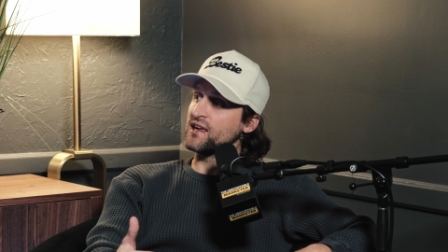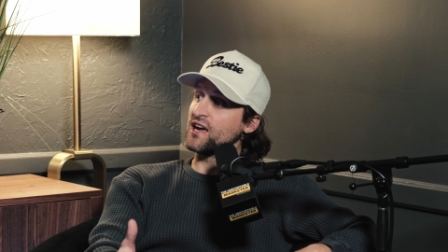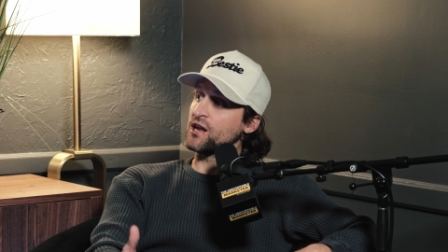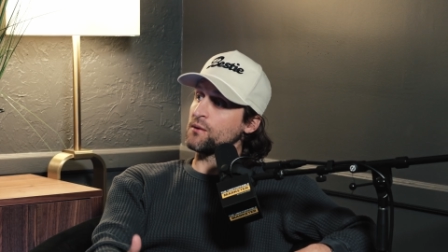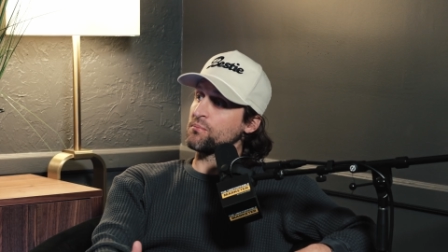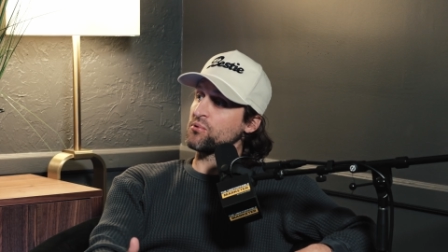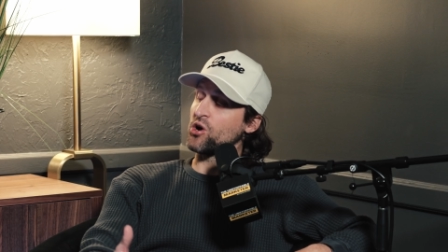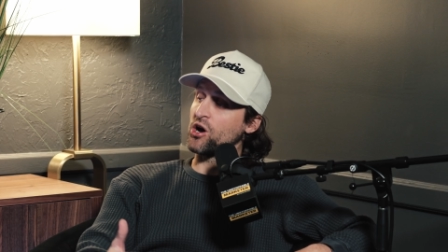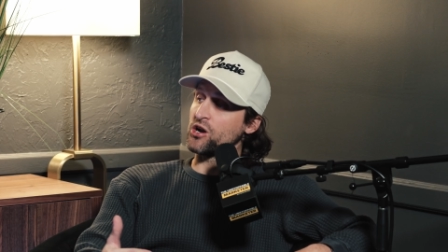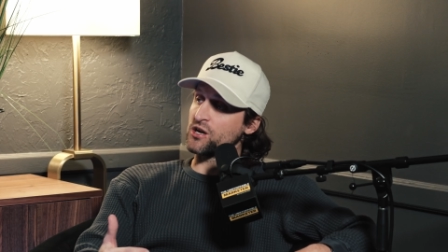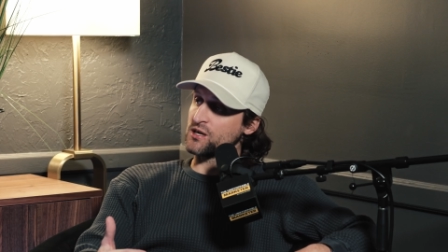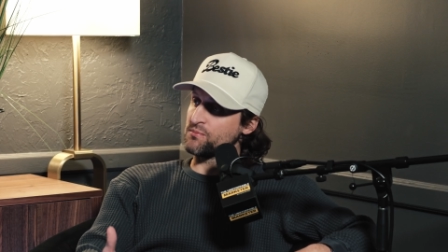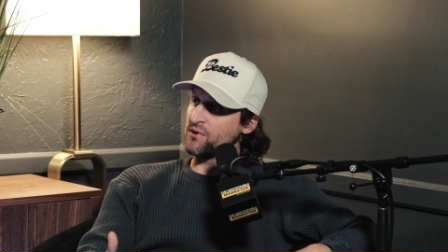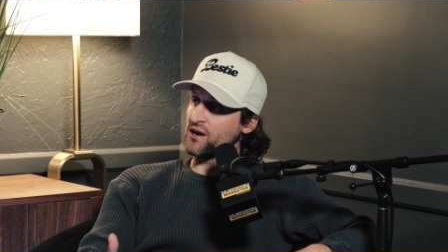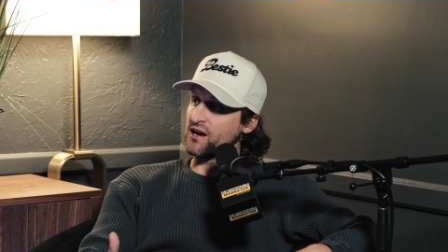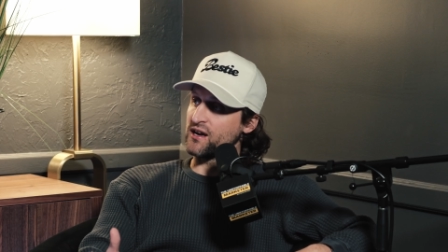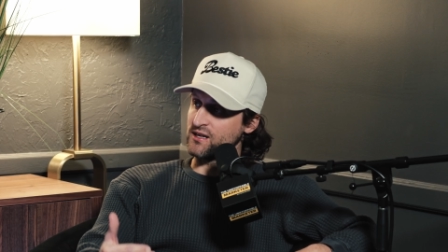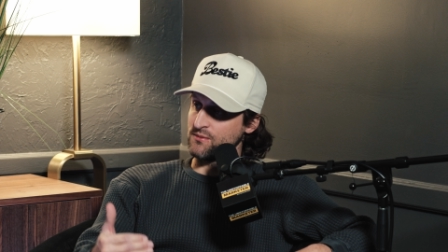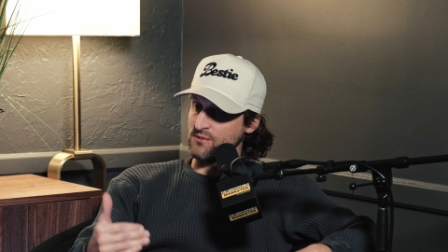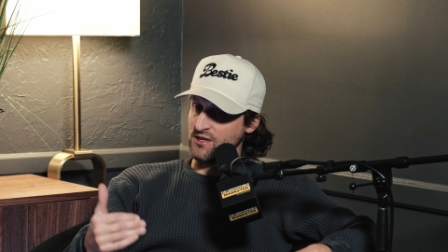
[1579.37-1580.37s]
he had a product
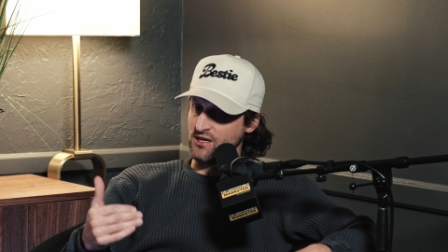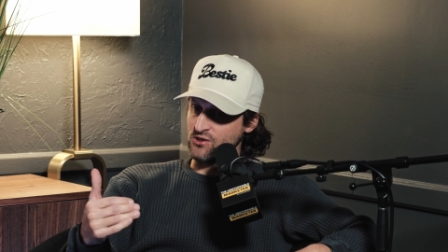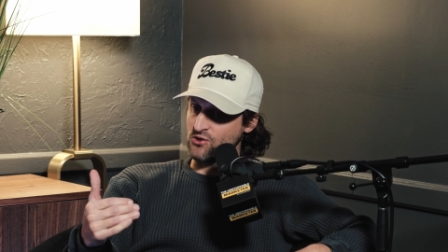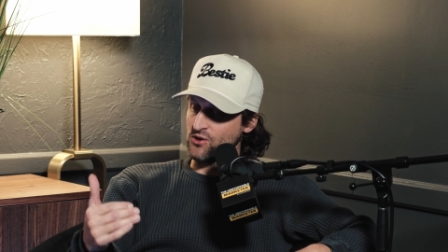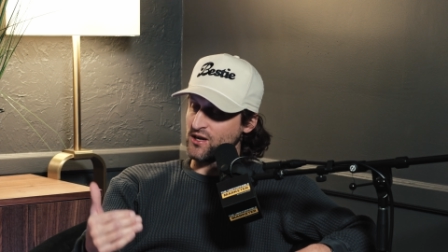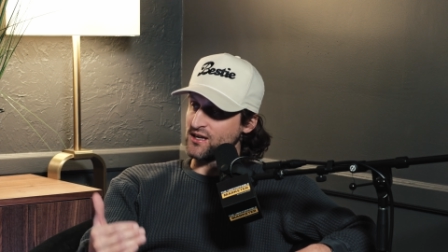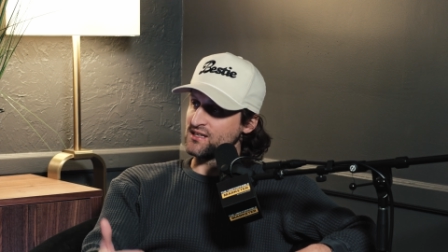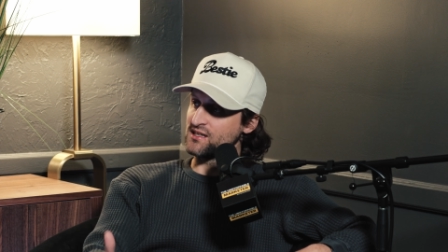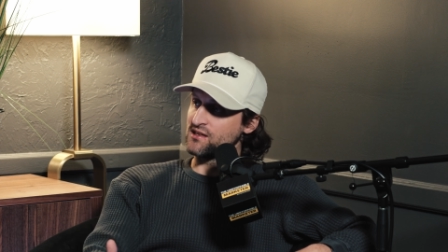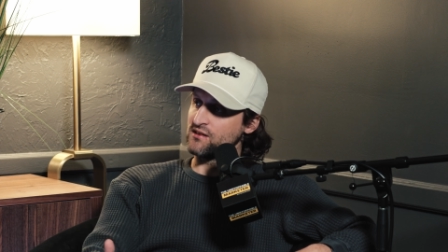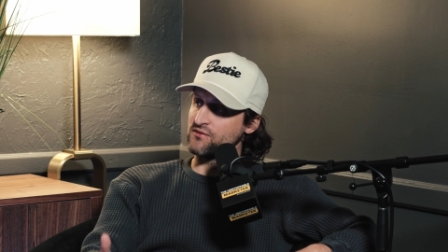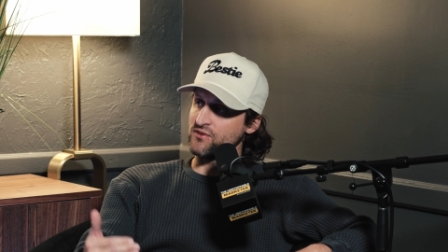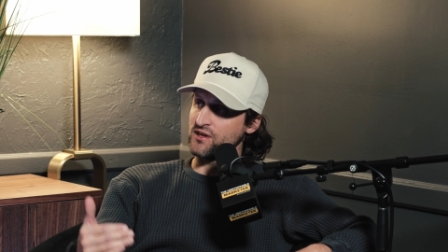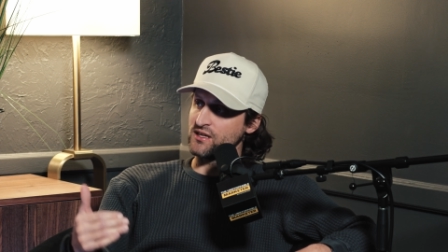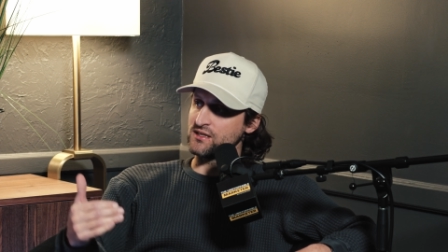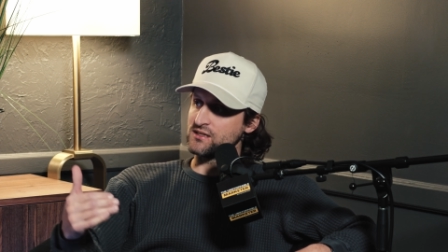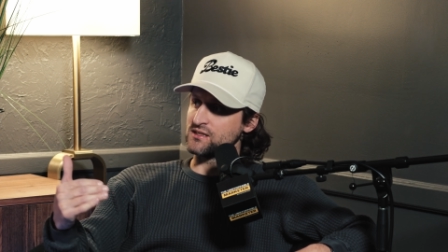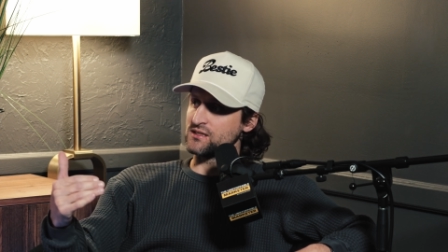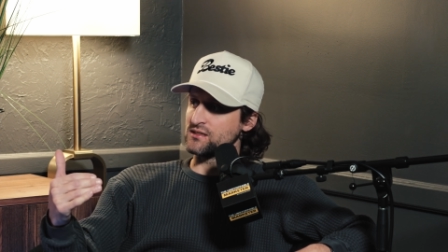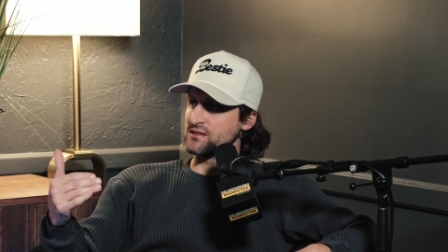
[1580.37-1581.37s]
behind him. He had great
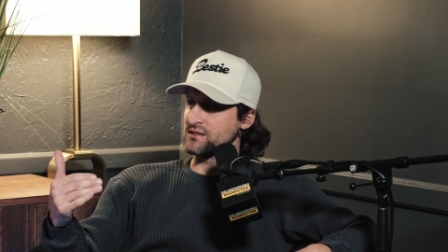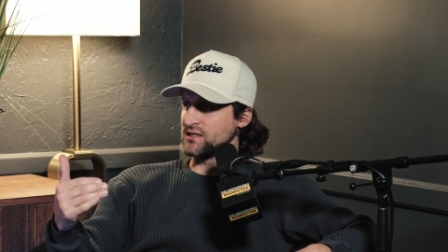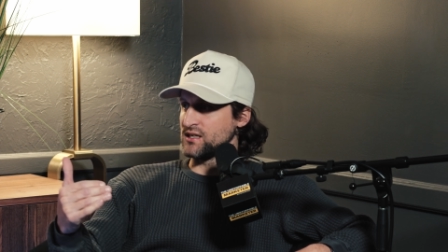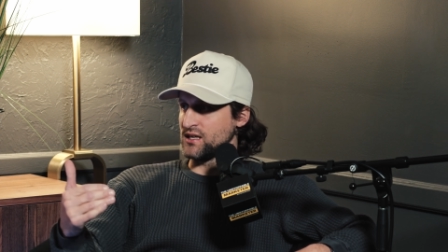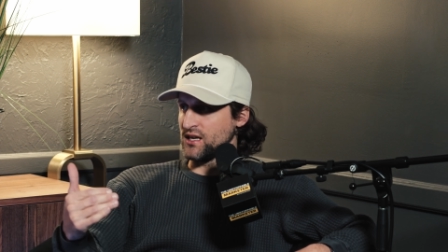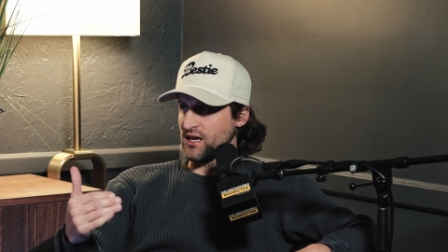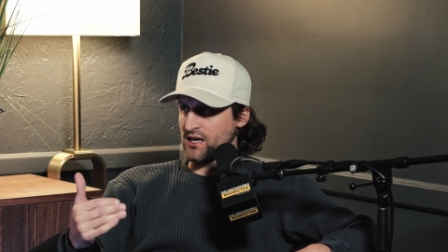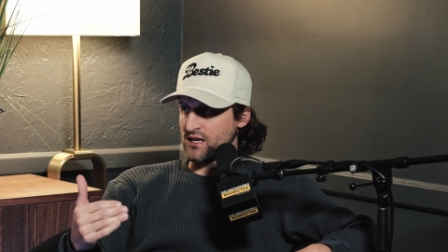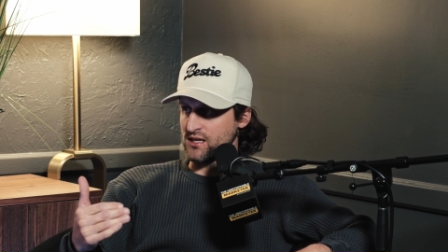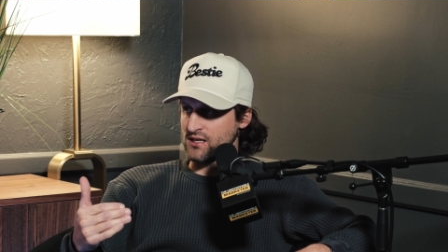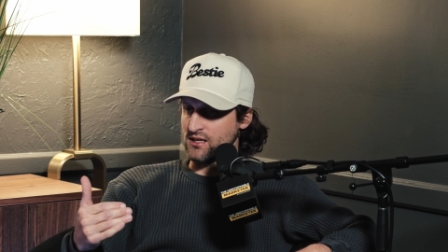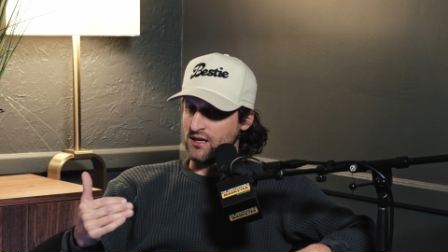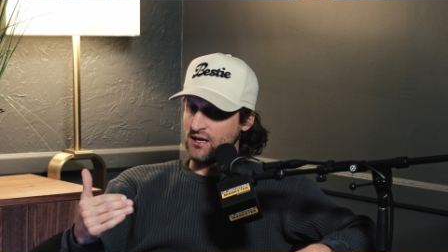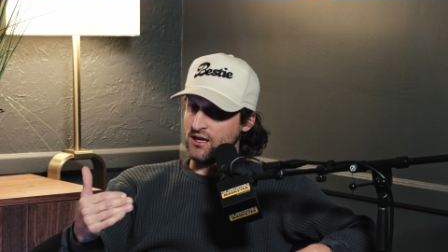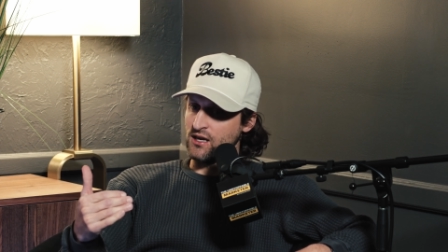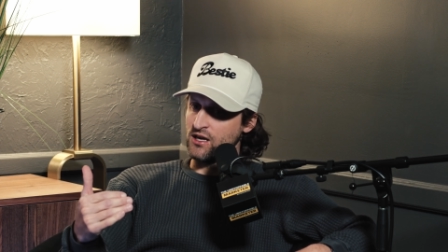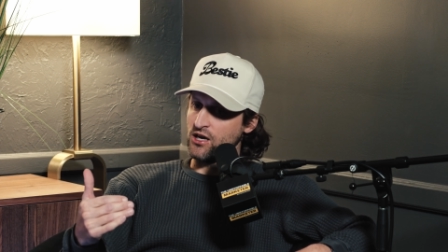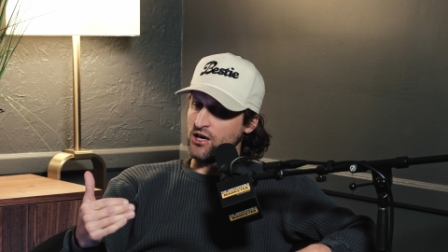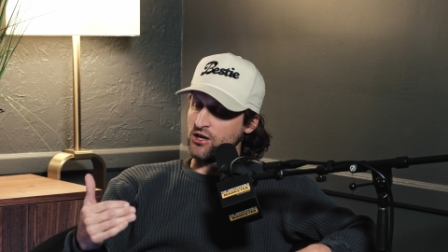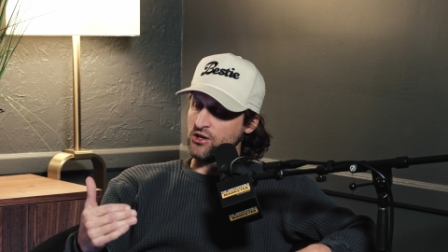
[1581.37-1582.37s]
defenses. He had
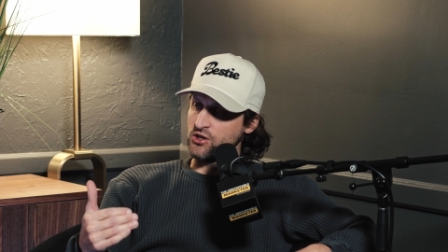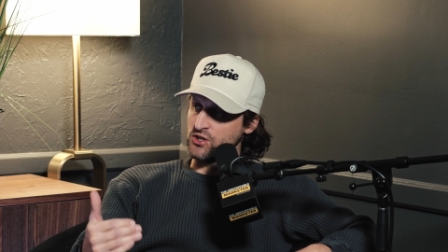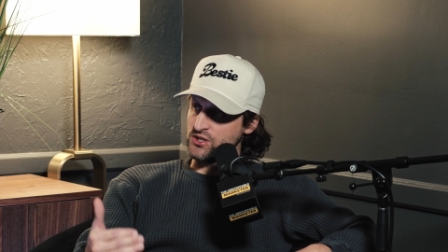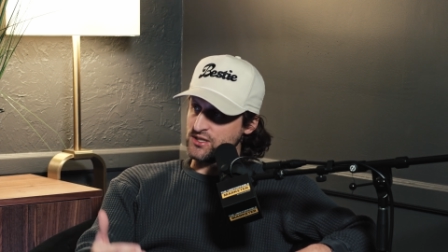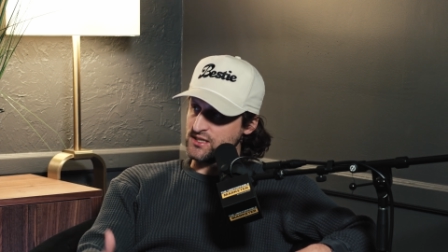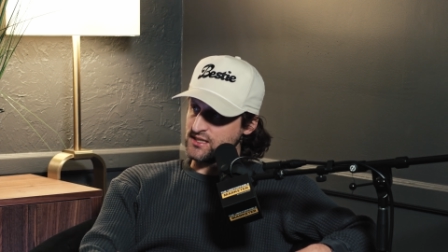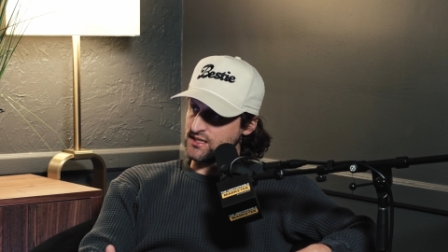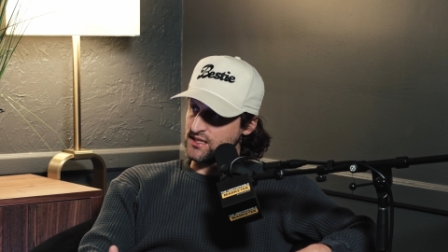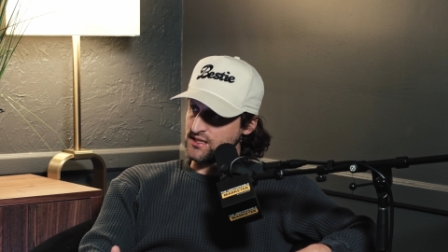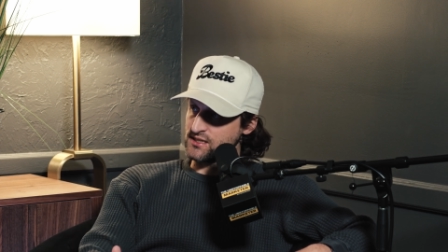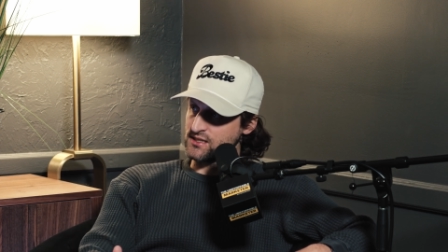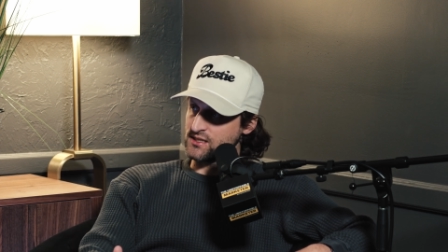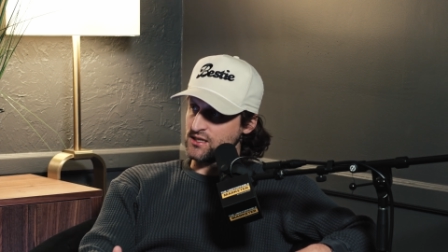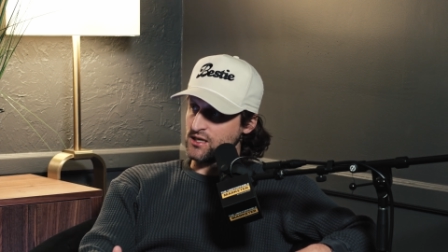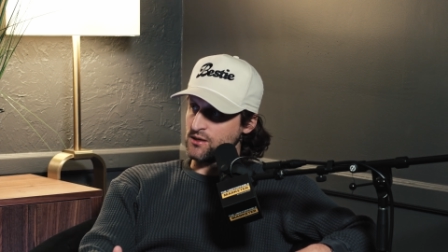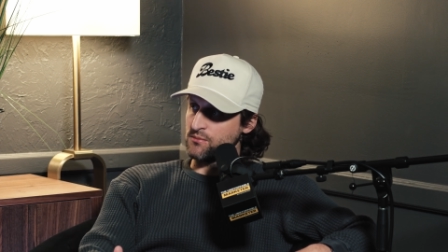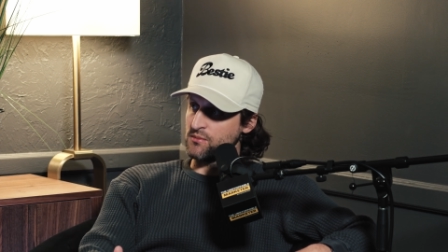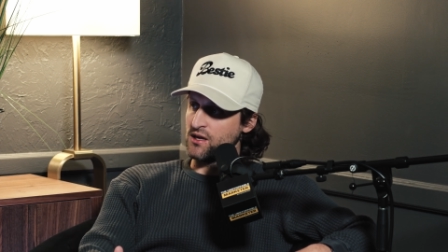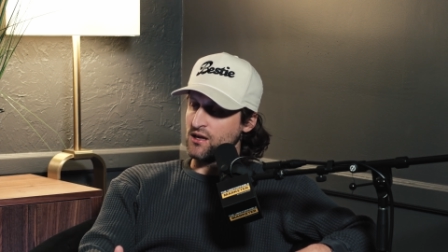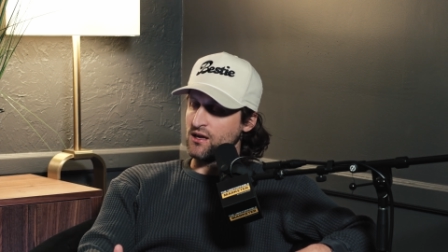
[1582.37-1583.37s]
a good
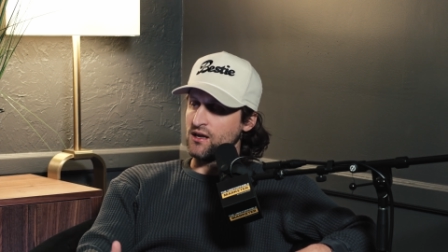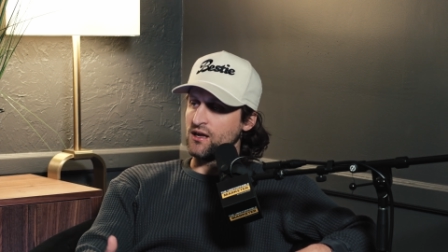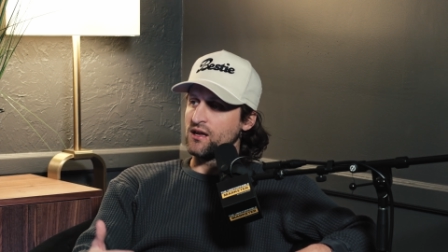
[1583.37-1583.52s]
system.